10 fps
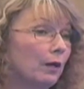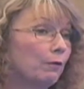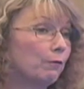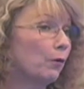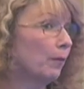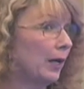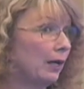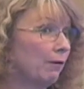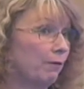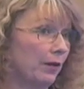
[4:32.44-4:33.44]
for
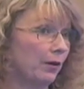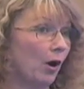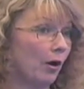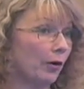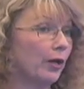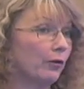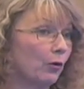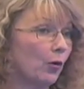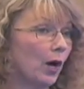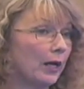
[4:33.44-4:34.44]
many of our other
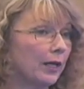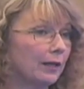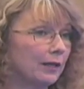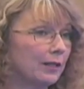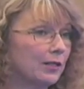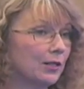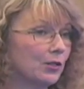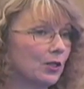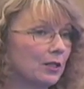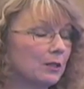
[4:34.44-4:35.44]
chronic
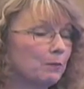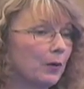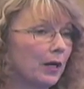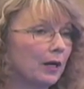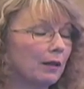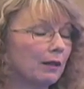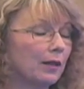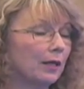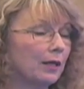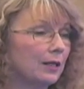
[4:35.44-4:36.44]
conditions. But
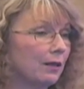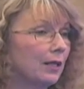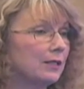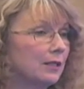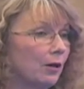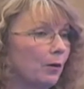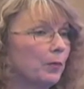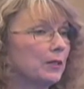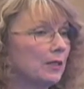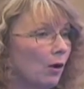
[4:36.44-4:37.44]
these
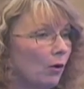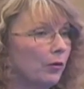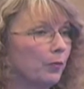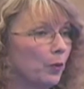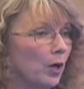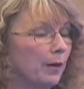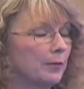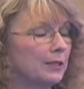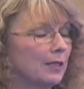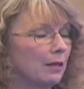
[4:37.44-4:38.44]
therapies hold the
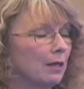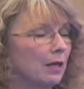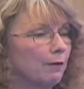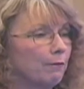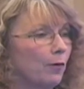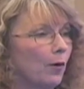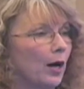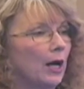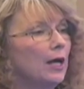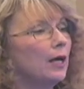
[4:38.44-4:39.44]
promise, I think,
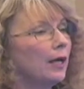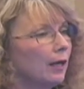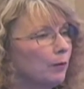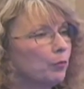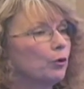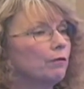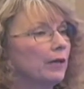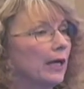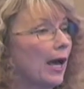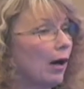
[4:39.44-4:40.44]
for
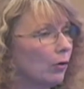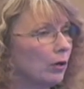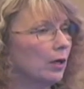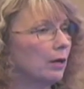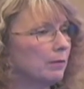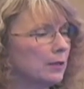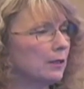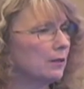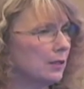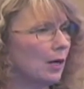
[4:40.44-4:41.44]
improving outcomes
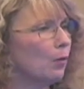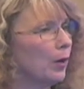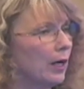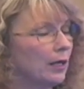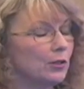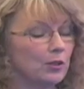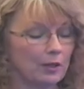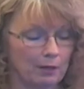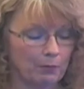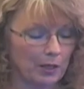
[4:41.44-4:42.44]
so much
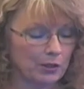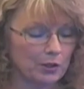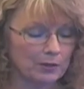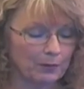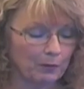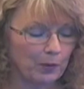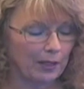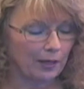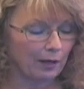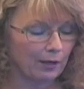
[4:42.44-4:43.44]
in patients with
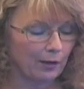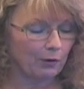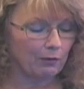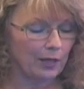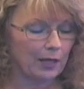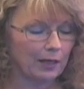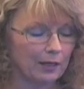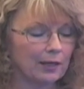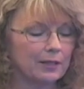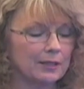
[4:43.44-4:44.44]
PKU that
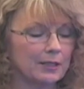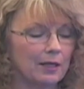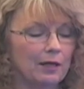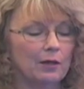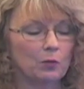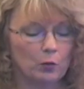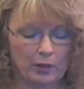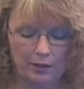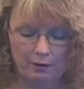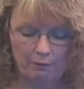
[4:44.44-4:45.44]
it is
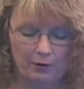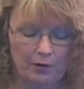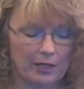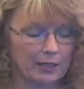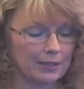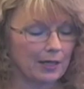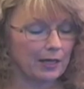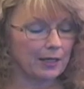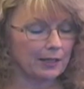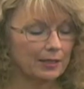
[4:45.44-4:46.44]
really a very
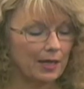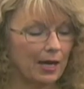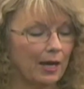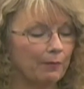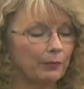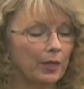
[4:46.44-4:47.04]
exciting time.